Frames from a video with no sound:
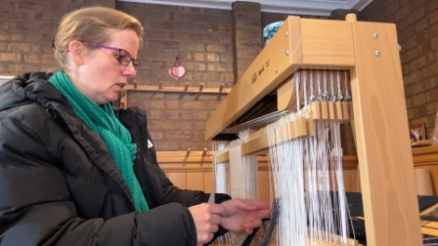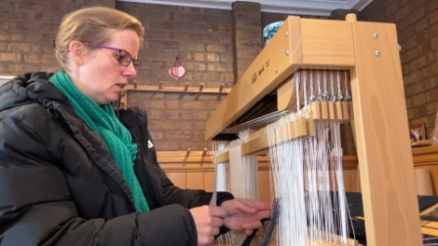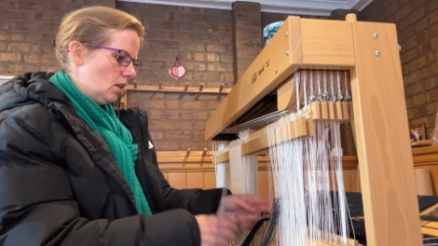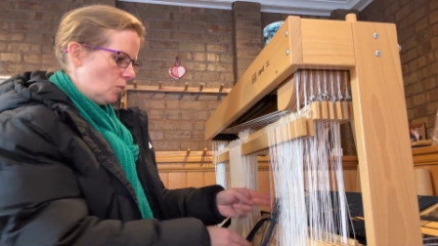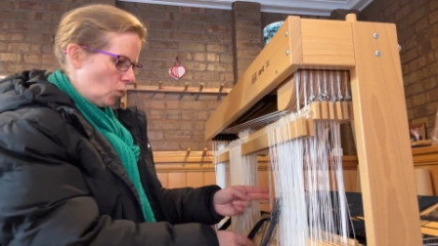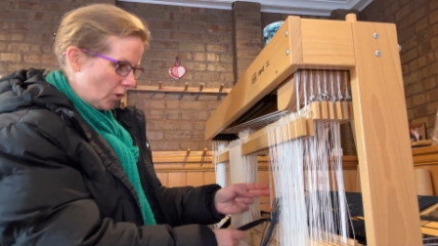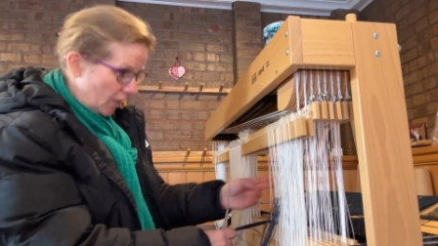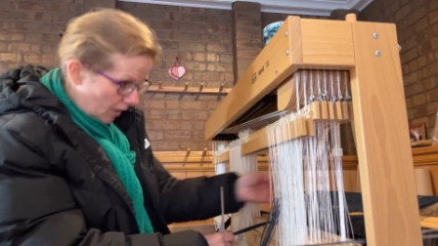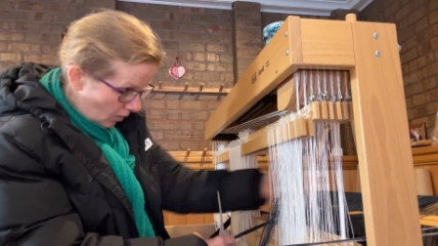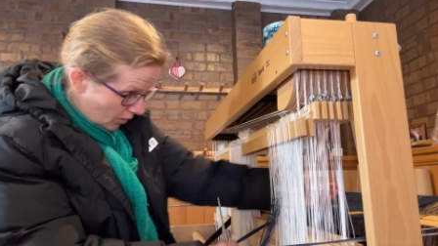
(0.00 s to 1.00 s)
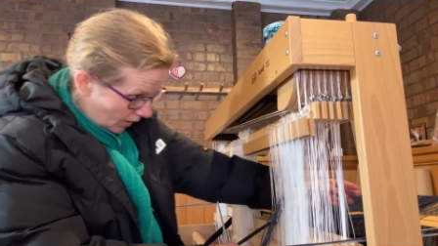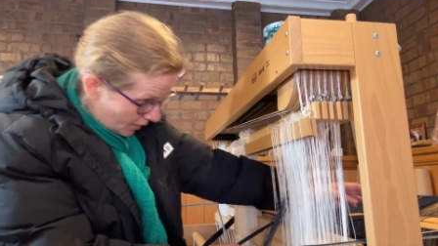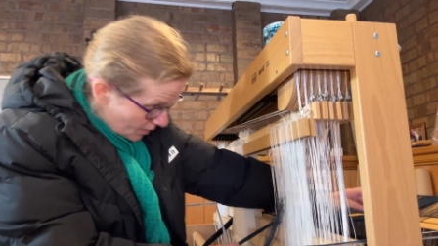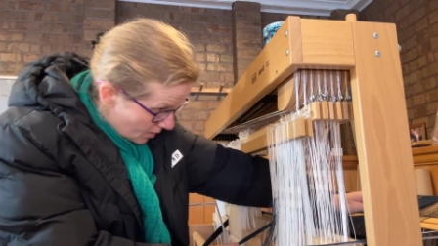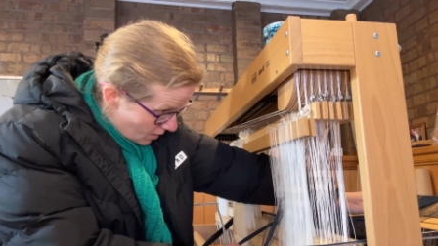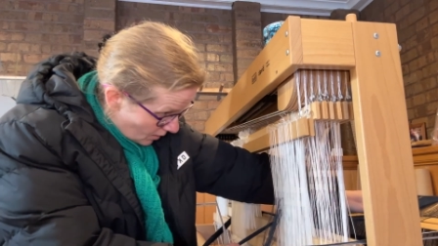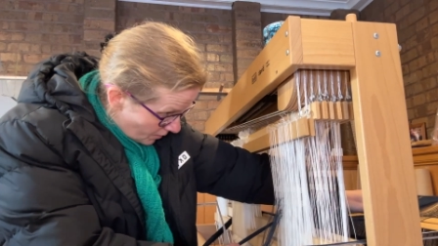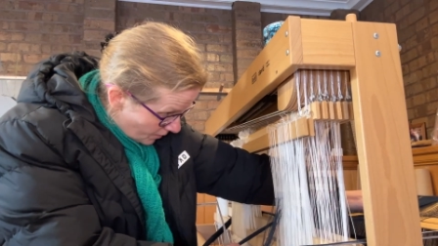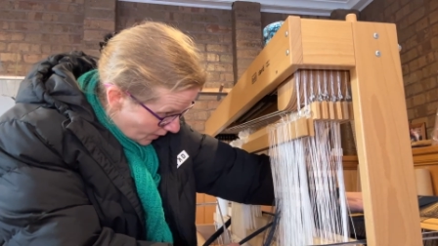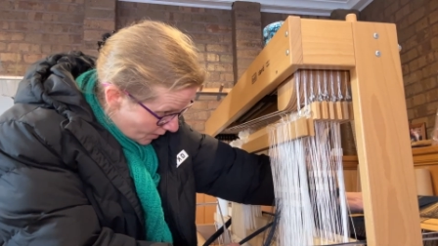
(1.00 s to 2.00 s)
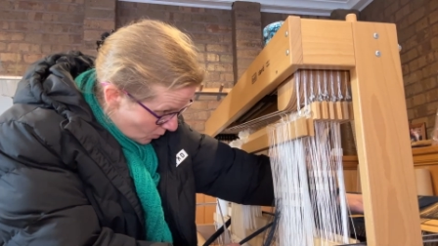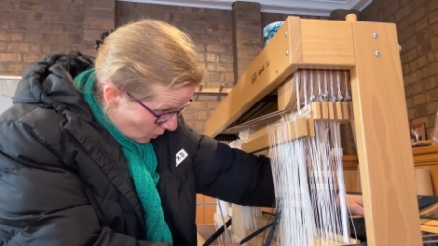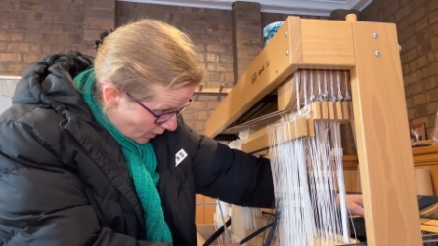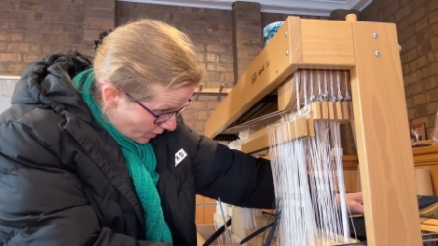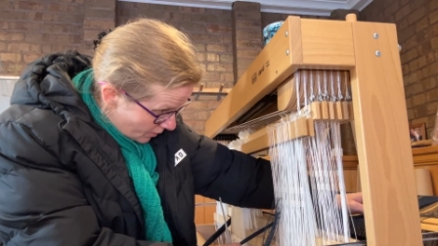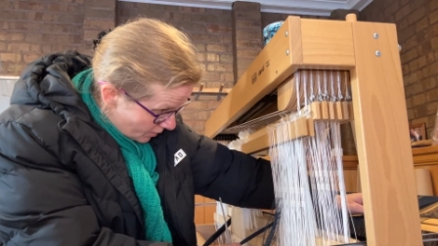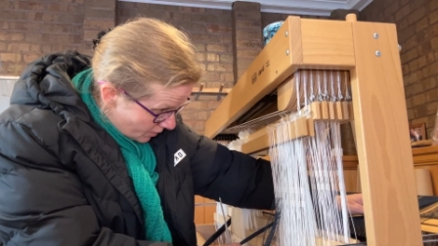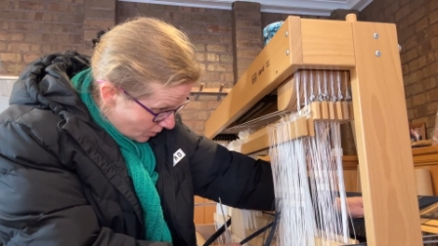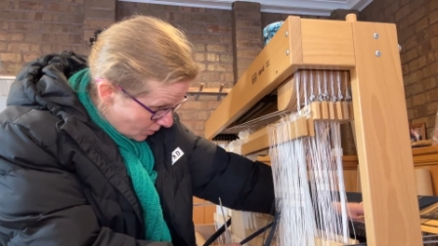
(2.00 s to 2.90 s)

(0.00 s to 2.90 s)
I'm working on other stuff as well.